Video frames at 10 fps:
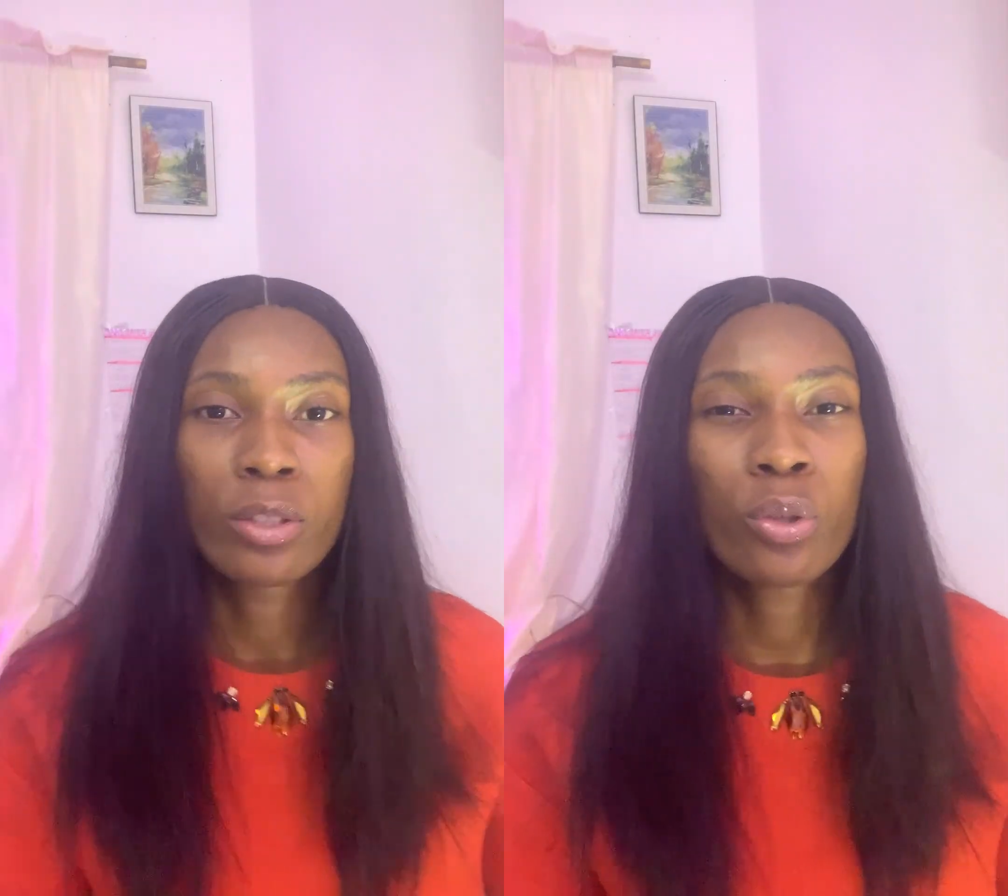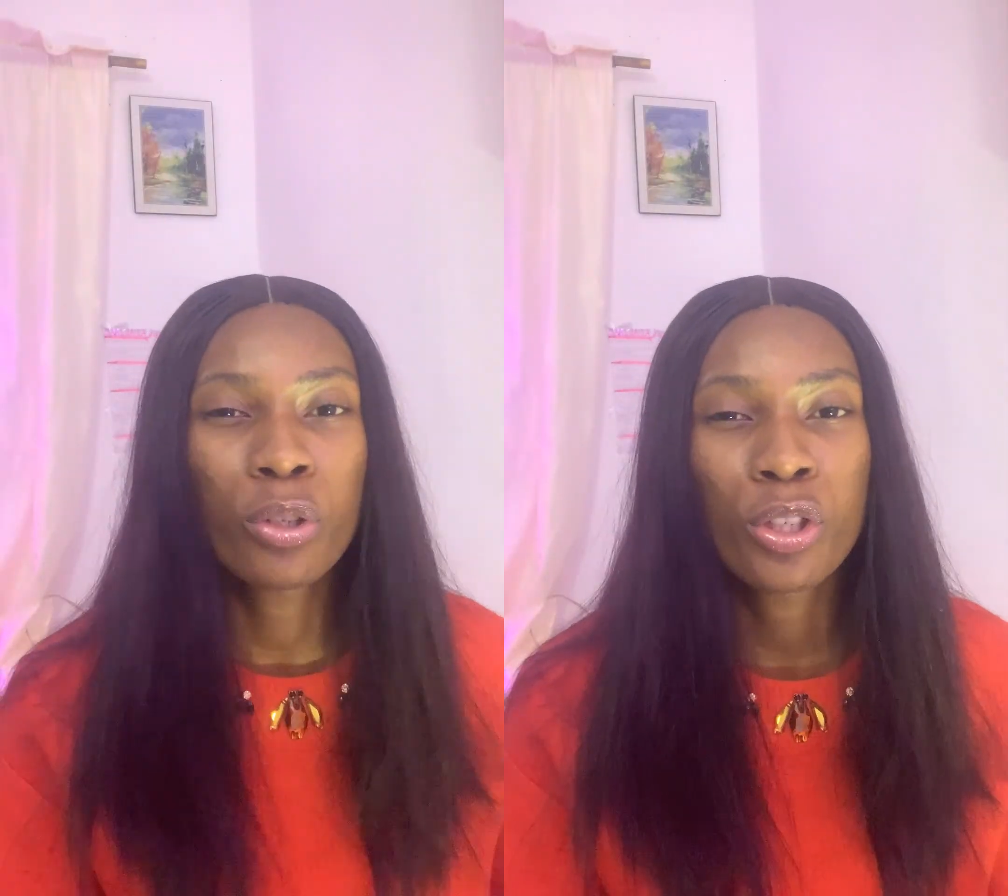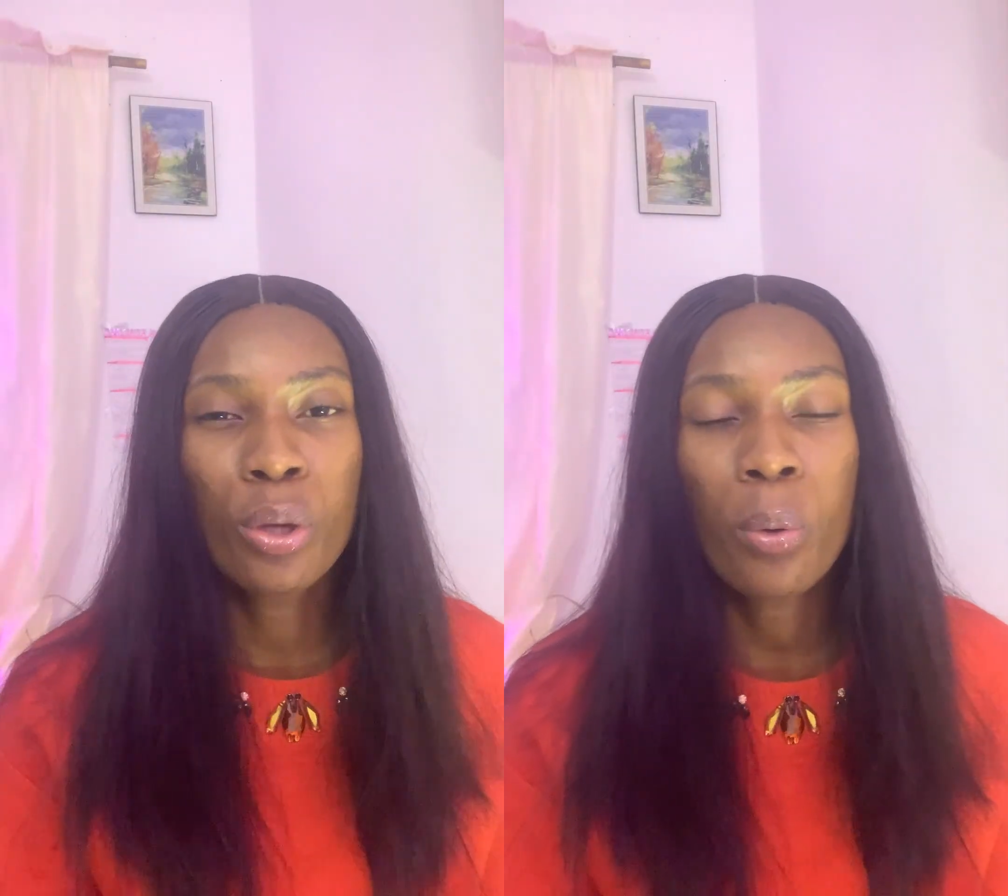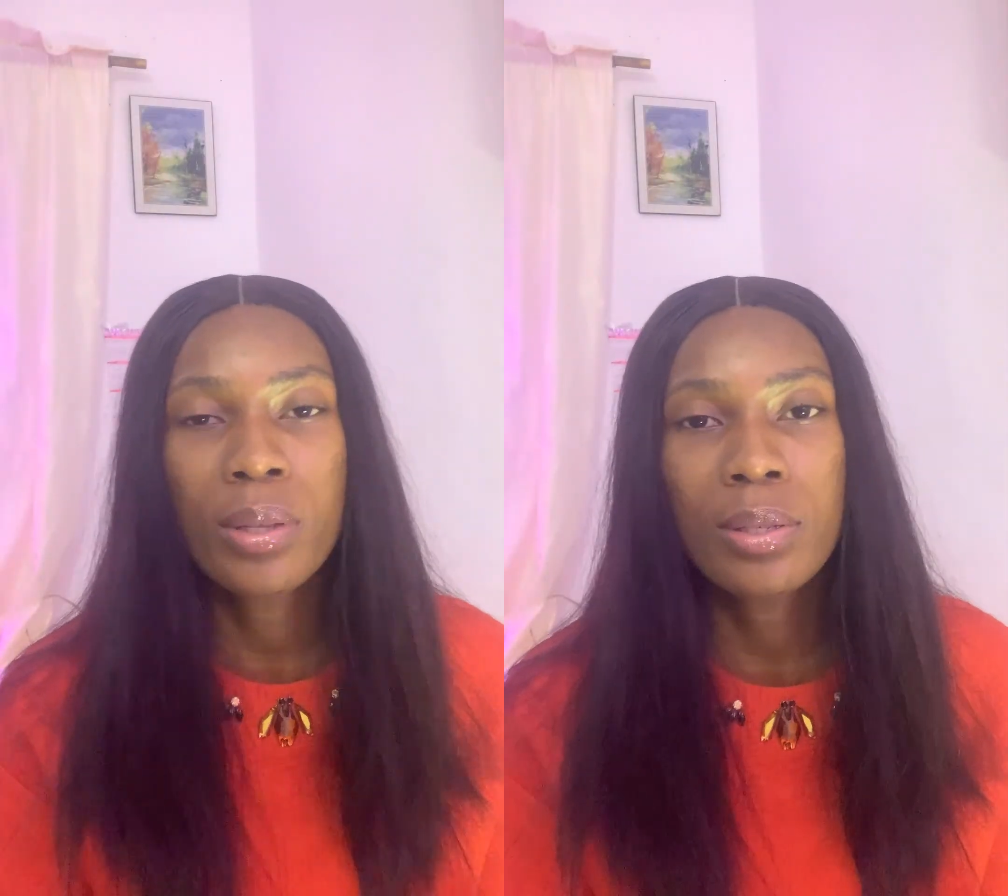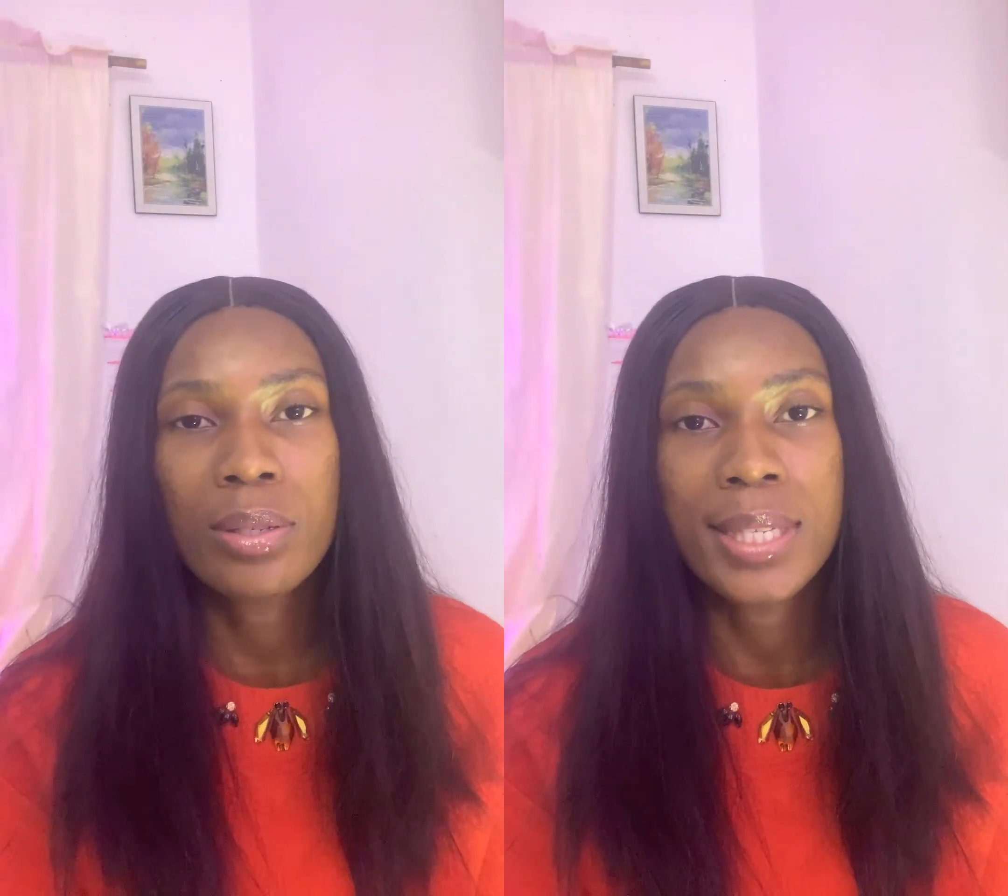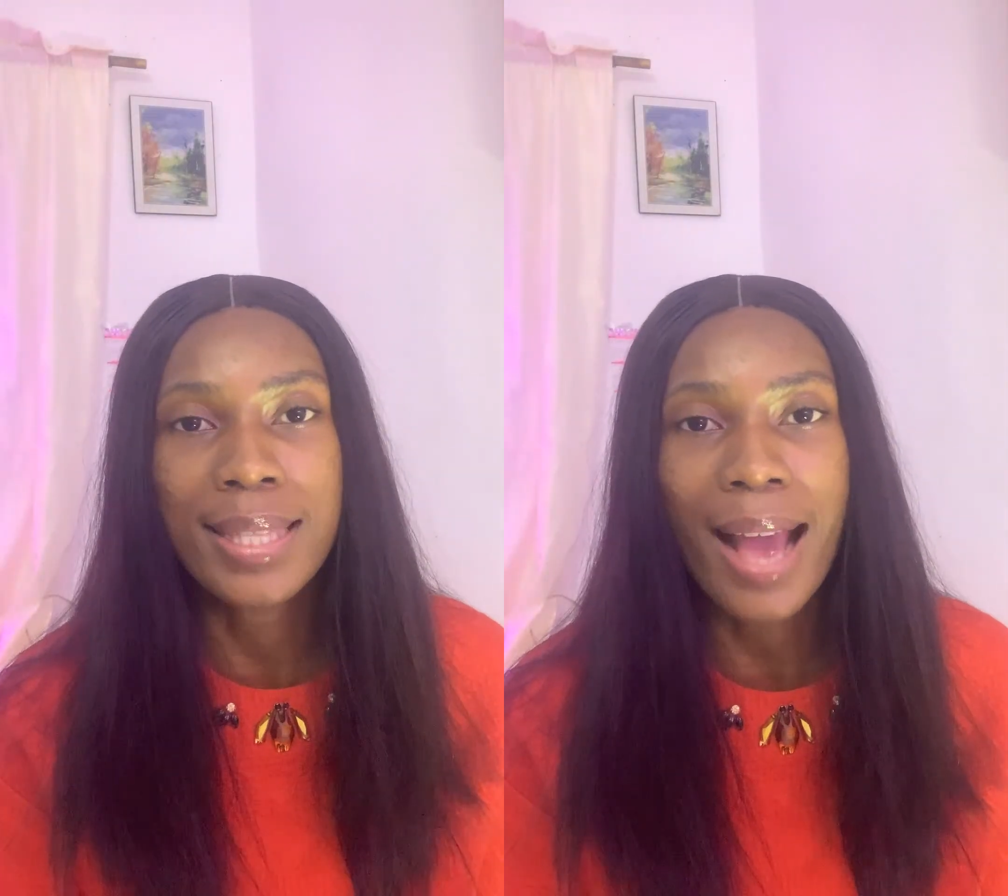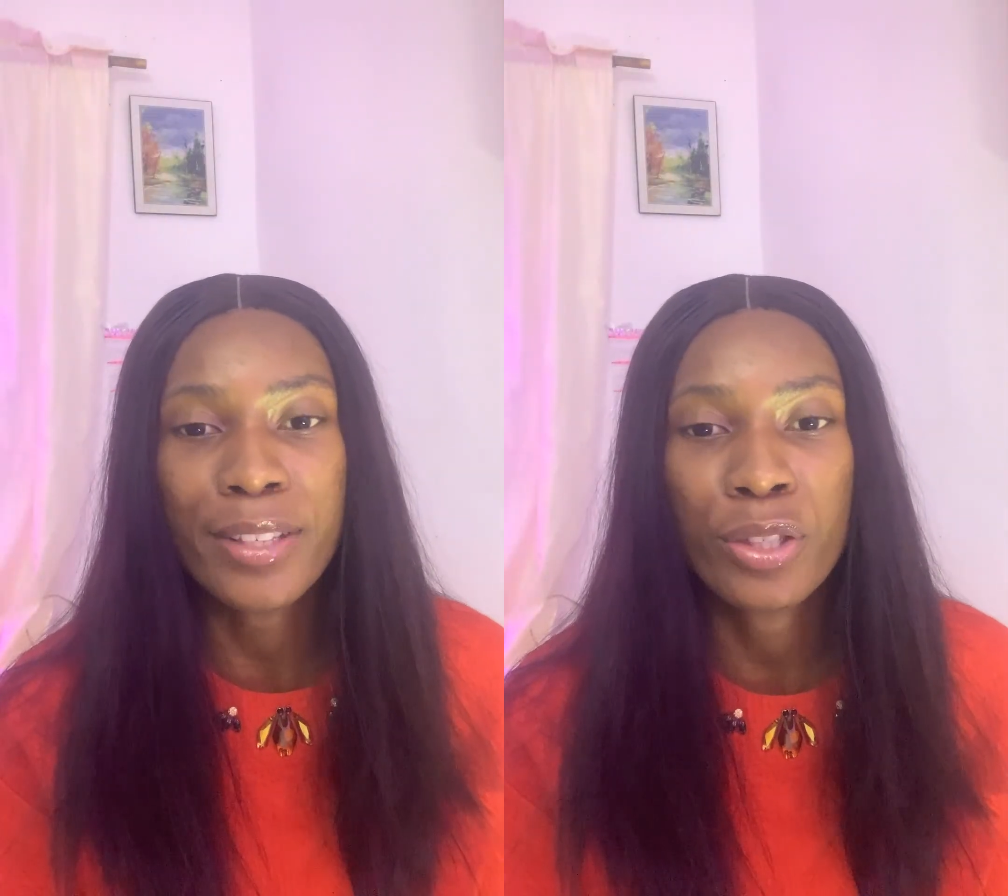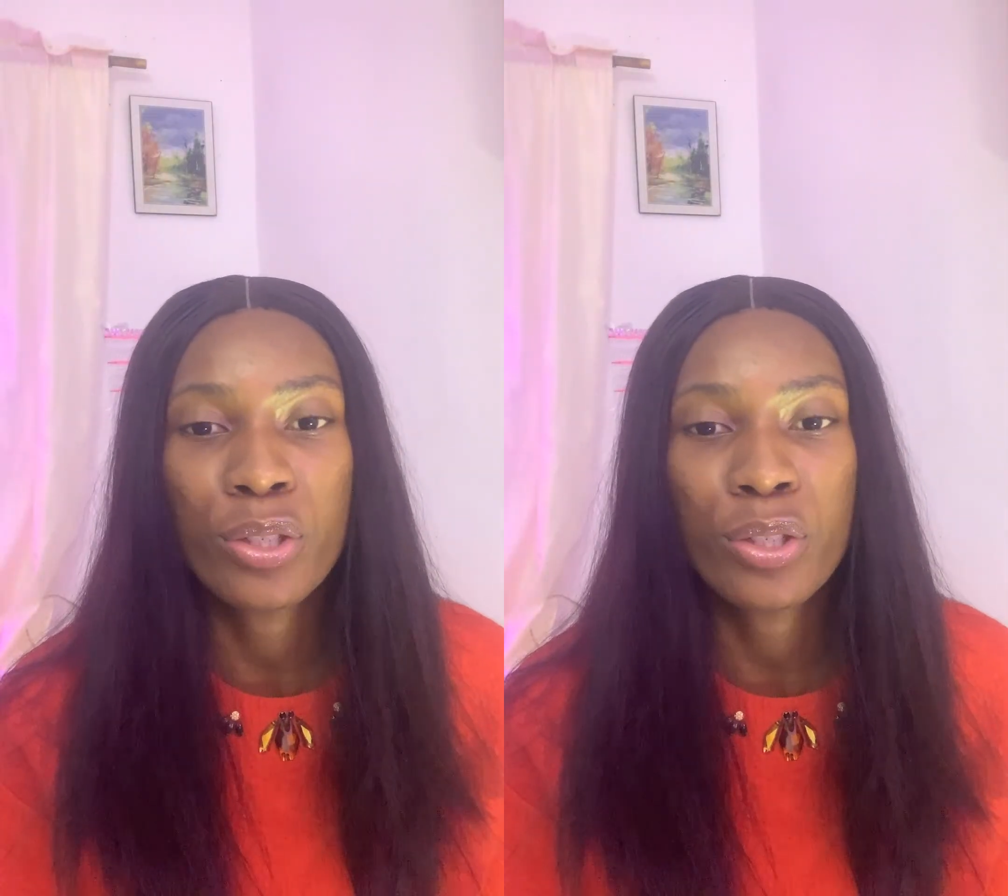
So you don't want to start